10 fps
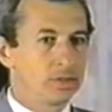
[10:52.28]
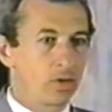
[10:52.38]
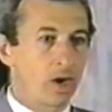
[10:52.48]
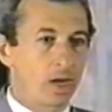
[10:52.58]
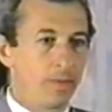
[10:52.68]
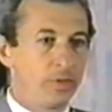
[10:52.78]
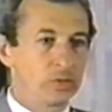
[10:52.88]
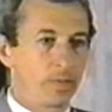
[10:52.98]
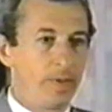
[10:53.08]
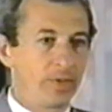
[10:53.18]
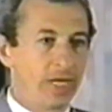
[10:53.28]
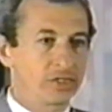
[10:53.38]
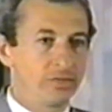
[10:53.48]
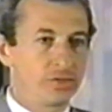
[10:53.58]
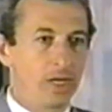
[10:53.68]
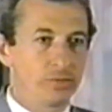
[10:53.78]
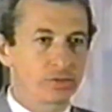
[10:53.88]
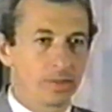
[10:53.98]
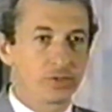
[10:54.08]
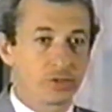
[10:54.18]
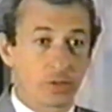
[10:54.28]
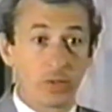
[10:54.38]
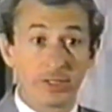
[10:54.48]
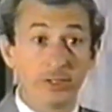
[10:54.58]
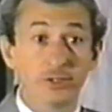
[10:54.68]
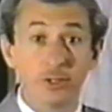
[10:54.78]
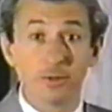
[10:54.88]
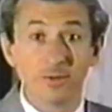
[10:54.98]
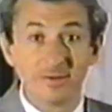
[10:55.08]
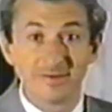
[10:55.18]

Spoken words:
There are companies where people actually have job descriptions that are what they do.